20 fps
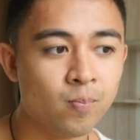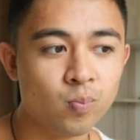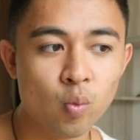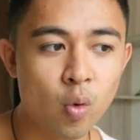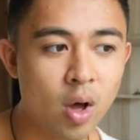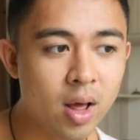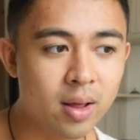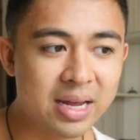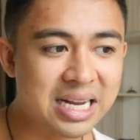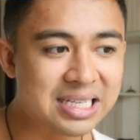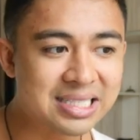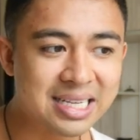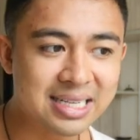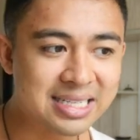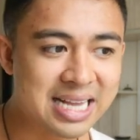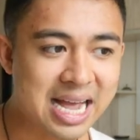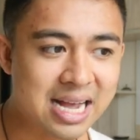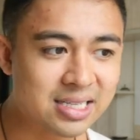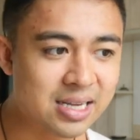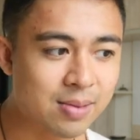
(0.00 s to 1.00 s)
Well, it's the
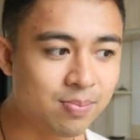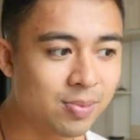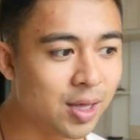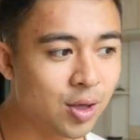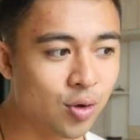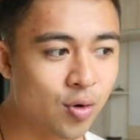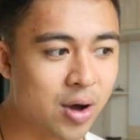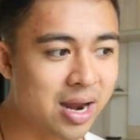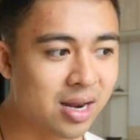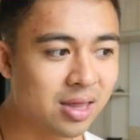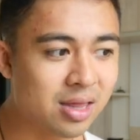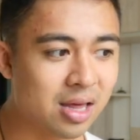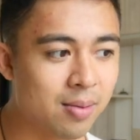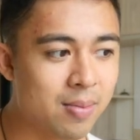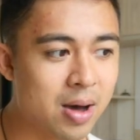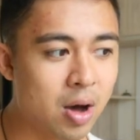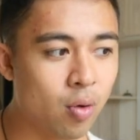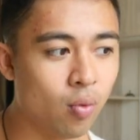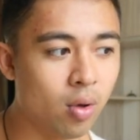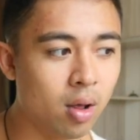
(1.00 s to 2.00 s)
exact same thing. You got to think
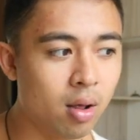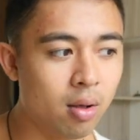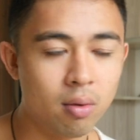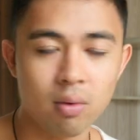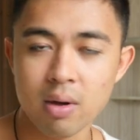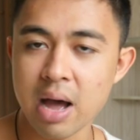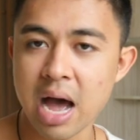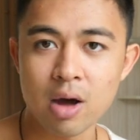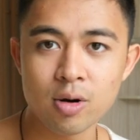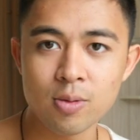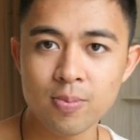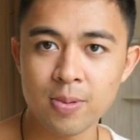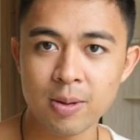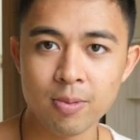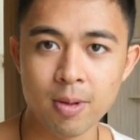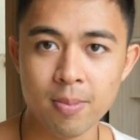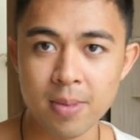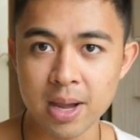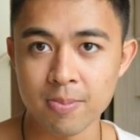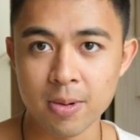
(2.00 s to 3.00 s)
about, well, how do
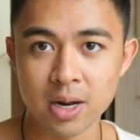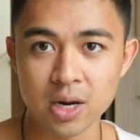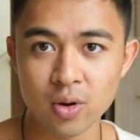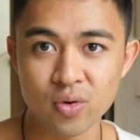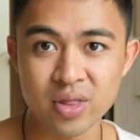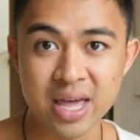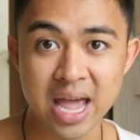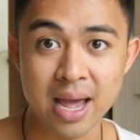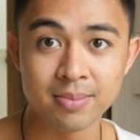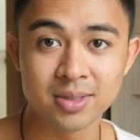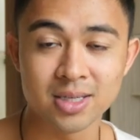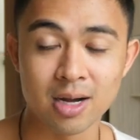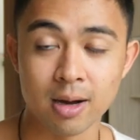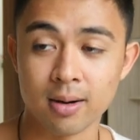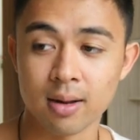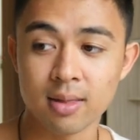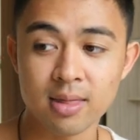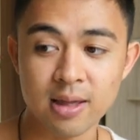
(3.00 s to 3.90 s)
people make money with Amazon?